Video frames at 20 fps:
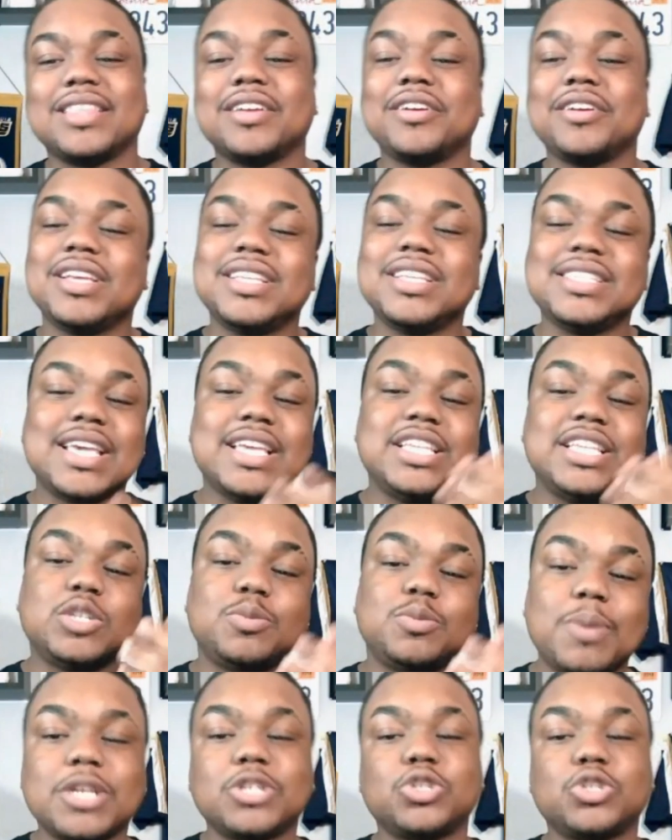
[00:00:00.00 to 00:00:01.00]
there is a
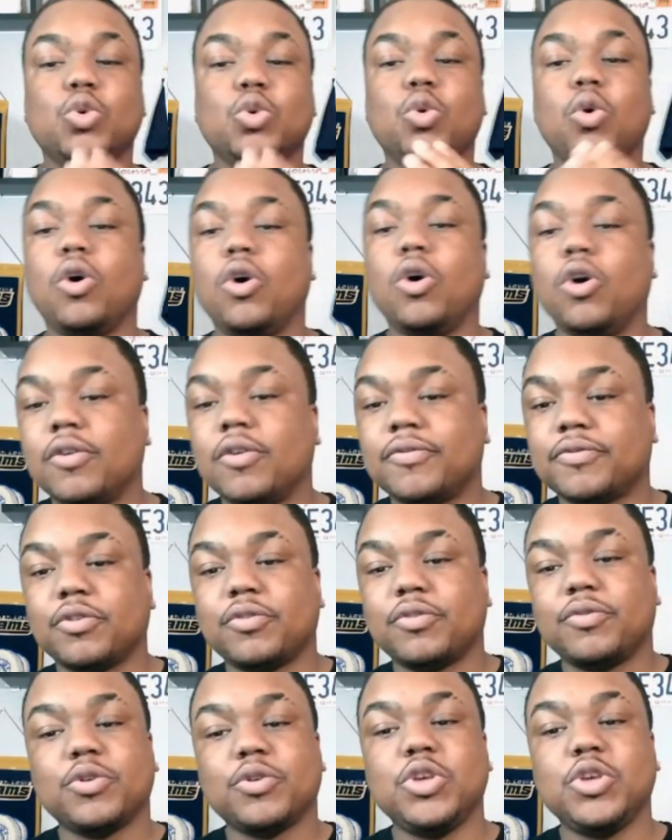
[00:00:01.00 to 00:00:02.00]
special offer
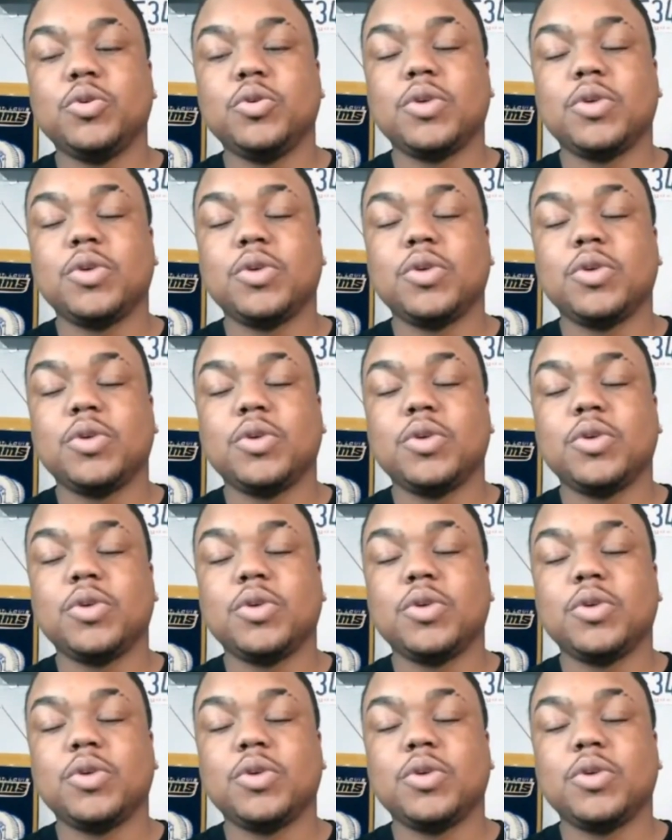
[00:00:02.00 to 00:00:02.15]
for you